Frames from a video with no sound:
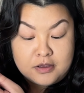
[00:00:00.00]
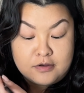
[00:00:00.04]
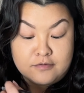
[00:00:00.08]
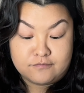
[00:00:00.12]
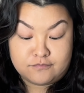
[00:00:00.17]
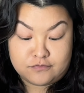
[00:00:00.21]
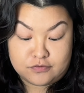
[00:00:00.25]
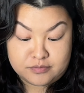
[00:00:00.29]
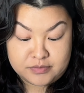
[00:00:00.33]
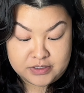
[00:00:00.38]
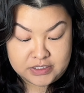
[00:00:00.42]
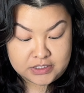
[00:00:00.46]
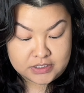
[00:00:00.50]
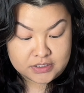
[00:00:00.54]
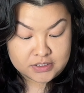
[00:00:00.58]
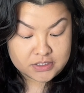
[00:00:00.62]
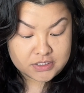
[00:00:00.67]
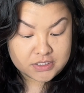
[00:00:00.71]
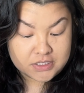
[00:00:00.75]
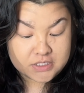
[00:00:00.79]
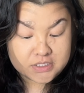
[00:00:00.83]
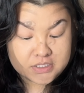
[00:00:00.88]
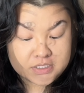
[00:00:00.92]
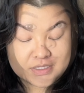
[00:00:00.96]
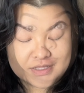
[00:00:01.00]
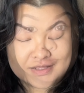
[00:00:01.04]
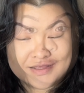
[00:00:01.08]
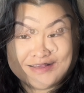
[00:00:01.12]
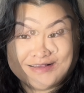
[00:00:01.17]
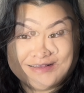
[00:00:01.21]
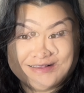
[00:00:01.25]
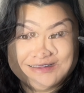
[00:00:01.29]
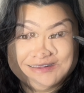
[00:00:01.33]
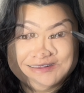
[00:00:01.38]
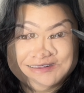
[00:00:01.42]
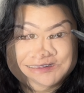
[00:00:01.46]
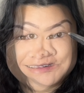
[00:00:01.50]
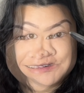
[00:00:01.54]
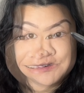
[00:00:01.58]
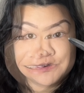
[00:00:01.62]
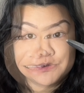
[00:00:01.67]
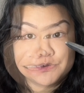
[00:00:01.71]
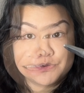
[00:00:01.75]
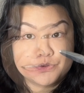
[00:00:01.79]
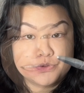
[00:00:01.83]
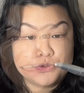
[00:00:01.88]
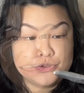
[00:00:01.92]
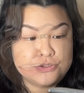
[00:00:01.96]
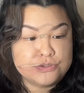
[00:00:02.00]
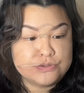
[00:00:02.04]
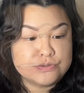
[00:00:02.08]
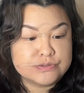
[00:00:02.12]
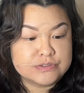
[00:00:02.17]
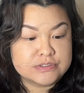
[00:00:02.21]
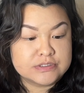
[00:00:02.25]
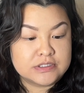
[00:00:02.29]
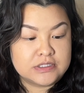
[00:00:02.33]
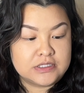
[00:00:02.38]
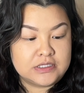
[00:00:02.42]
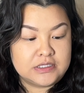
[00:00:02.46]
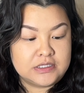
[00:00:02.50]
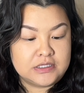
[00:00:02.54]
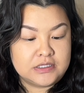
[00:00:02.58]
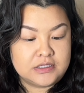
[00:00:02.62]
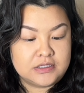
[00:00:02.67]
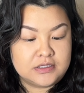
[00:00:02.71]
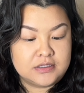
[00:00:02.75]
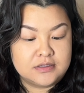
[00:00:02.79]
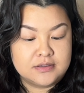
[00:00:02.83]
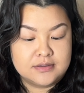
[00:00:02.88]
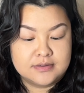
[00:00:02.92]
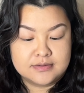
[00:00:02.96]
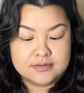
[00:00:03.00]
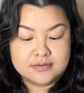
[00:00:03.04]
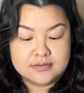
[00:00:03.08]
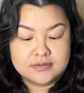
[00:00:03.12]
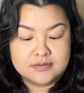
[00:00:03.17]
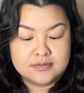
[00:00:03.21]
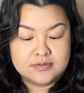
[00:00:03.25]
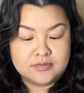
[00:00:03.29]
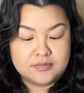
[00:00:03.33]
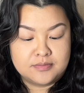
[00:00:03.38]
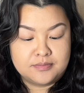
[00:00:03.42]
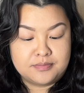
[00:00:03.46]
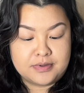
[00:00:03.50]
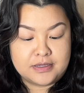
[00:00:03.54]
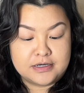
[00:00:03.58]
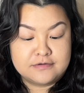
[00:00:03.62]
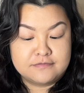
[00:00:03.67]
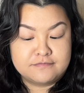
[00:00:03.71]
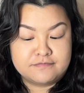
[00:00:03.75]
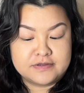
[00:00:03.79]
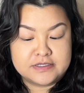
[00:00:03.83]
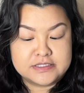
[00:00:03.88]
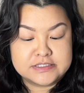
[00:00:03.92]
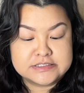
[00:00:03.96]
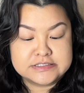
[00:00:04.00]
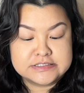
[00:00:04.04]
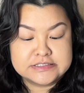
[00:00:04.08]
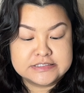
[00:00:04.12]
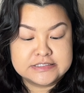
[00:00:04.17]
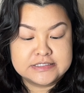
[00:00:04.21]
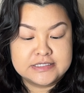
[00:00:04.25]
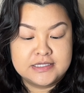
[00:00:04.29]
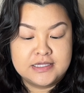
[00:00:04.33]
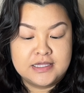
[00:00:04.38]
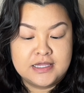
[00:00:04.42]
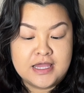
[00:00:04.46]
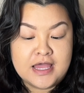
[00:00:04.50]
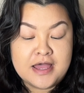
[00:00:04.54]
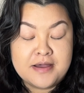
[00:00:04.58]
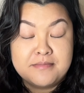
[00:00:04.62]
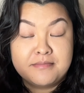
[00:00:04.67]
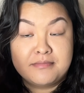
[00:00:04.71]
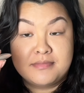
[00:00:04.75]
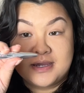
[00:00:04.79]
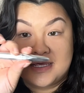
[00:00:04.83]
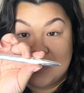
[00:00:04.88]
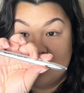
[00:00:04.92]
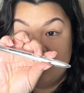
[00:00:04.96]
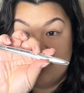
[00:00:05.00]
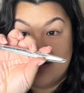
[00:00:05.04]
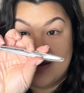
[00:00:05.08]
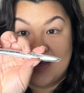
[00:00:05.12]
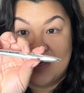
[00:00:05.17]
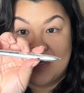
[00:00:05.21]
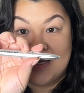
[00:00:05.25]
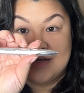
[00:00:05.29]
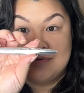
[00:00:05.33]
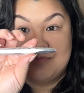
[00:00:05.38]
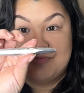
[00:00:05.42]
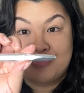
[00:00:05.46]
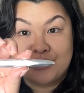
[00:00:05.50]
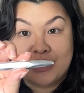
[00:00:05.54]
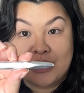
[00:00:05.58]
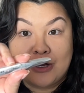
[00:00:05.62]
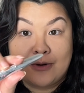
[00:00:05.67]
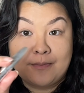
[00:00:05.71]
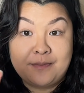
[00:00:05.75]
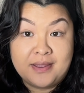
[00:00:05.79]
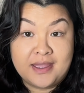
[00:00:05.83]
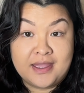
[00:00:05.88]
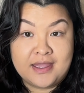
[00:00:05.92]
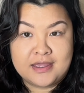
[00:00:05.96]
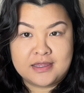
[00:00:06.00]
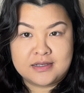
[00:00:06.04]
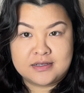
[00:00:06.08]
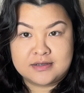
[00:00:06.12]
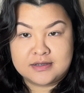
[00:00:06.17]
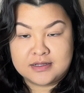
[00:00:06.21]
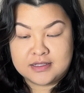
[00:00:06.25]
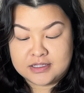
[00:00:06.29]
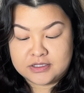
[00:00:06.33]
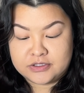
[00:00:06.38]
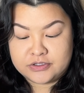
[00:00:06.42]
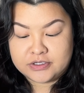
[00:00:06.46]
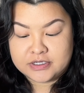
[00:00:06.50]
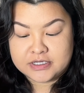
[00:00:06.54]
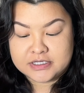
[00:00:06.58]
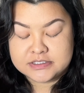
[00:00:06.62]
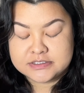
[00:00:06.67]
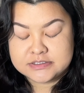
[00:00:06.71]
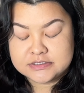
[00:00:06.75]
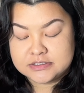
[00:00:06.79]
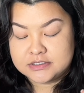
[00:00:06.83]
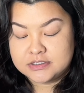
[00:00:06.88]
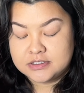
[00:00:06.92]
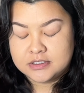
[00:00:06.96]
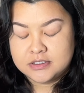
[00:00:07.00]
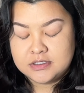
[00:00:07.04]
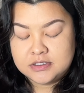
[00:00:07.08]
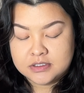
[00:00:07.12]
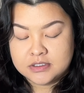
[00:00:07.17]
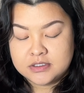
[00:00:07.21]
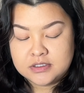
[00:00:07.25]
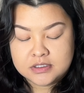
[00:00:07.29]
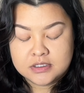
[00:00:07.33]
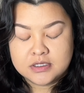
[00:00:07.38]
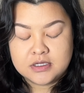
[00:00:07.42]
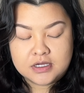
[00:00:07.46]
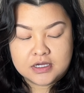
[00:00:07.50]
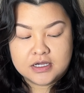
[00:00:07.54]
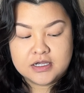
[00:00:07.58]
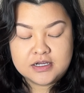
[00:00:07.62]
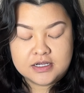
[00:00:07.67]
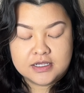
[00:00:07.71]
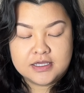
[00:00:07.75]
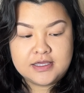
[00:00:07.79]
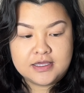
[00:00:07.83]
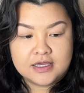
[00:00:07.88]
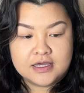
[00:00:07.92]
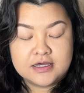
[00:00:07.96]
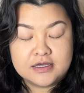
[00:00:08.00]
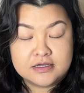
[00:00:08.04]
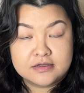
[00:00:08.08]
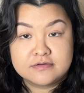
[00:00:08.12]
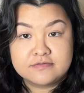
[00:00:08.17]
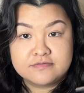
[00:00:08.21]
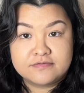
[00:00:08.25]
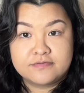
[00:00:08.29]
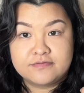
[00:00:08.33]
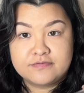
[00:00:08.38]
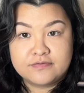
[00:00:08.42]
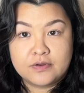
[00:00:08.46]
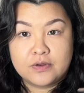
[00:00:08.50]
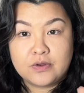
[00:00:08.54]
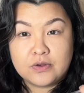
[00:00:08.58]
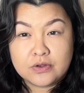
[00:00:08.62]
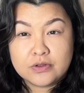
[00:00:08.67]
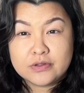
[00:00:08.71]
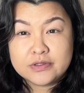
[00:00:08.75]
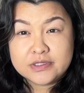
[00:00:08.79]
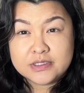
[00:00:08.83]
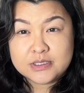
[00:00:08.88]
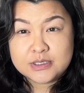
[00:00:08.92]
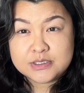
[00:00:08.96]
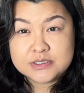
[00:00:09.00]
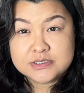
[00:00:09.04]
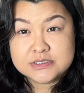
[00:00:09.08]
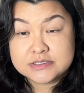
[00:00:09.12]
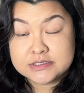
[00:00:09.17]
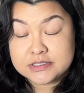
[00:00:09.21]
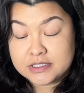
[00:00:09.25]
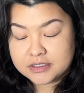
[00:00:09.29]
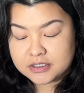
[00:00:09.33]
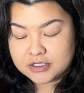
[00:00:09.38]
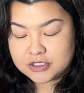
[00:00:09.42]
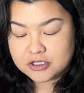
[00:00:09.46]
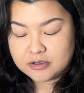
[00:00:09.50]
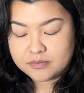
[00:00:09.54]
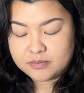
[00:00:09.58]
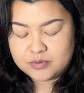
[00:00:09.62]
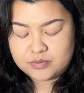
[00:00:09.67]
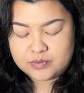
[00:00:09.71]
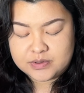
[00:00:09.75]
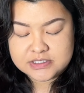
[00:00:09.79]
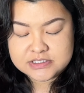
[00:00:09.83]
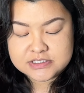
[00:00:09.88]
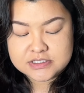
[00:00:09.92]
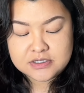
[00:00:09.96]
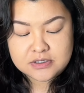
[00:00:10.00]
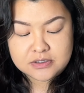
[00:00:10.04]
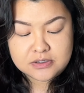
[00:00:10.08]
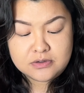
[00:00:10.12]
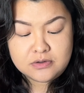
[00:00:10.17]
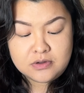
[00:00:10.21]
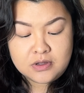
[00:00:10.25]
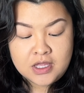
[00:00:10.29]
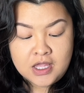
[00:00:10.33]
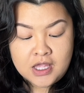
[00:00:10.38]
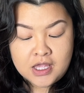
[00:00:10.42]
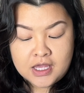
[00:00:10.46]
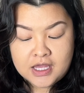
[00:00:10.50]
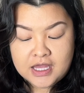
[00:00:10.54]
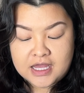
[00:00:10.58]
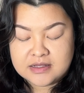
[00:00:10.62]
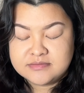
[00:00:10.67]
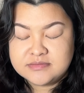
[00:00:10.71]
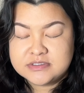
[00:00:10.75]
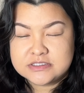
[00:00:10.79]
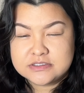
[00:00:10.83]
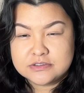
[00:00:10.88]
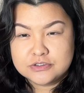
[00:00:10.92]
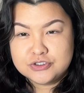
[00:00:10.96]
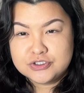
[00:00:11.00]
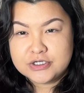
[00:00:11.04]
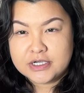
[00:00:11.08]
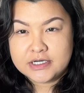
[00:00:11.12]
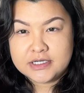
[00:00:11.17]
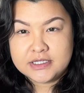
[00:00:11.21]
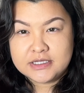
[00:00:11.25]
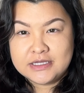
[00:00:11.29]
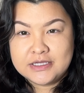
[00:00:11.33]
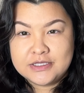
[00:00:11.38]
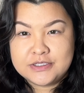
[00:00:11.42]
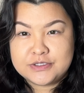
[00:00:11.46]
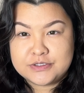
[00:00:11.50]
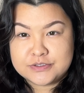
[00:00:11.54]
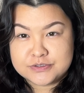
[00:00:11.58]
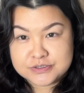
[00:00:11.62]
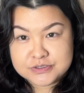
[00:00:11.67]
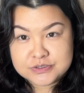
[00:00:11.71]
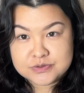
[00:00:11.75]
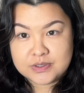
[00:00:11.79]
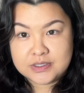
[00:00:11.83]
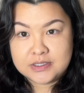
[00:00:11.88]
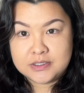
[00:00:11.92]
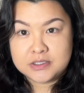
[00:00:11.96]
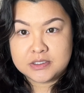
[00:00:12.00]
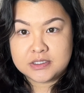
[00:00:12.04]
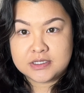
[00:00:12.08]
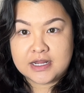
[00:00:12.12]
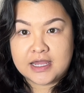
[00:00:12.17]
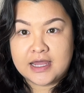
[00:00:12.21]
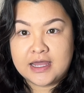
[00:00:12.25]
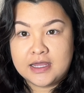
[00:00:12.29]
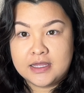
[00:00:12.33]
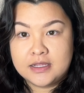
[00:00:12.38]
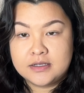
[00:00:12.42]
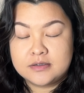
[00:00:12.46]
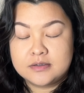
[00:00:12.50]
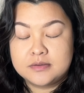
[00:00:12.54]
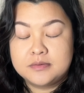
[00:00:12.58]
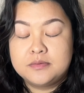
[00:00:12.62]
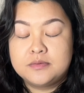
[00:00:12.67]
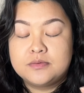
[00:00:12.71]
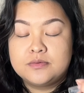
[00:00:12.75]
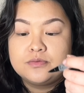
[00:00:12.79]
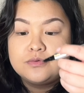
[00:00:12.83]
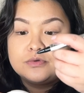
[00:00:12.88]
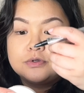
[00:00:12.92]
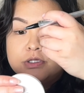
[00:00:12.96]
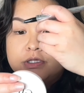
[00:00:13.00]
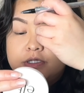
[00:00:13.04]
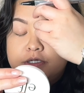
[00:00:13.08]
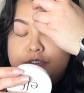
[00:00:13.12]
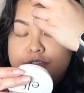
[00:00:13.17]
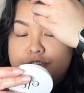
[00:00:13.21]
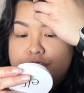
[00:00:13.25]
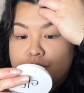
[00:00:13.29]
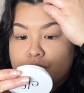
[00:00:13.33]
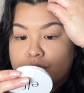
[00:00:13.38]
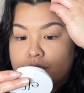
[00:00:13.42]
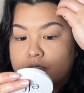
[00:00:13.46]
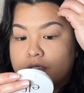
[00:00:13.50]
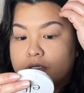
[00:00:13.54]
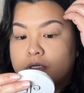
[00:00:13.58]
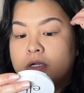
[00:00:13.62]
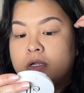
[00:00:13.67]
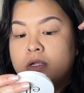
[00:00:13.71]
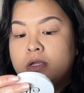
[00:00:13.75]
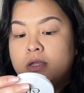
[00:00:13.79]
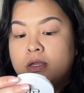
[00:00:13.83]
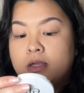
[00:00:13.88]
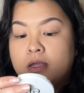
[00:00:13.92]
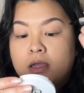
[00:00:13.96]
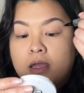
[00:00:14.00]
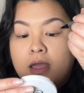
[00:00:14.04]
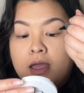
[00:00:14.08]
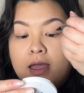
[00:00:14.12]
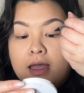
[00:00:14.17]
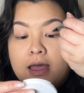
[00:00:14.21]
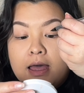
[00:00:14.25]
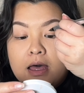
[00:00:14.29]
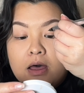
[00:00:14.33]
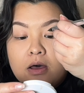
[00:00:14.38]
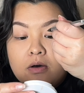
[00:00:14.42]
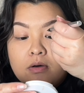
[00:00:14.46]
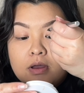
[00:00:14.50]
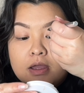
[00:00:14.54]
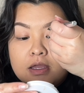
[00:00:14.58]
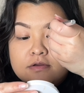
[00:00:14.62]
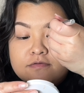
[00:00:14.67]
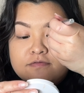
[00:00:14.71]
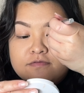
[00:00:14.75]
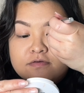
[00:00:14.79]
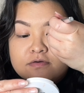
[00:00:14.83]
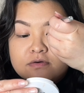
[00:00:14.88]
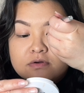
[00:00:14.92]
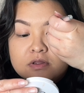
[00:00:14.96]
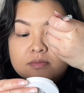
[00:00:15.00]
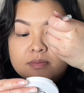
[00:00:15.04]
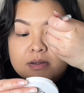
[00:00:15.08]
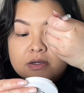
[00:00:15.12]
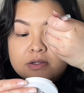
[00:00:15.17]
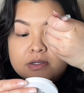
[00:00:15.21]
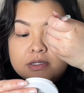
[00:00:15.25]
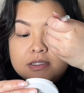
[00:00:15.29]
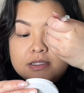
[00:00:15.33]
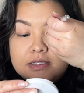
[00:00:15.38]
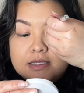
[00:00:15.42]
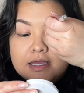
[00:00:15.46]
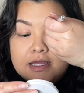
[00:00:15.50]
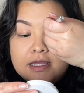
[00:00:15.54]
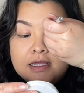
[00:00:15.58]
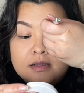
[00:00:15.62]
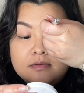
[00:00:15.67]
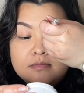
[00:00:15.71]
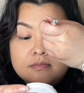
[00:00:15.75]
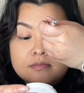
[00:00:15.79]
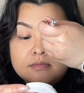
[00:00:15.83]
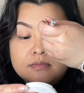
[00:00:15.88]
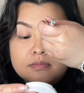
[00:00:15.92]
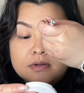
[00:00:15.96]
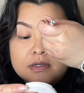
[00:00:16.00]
For me. I'm going to use the Benefit Mighty Fine Brow Pen. And you guys, I have hauled this like a couple weeks ago. I'm still trying to get used to it. Not really sure how I feel about it yet.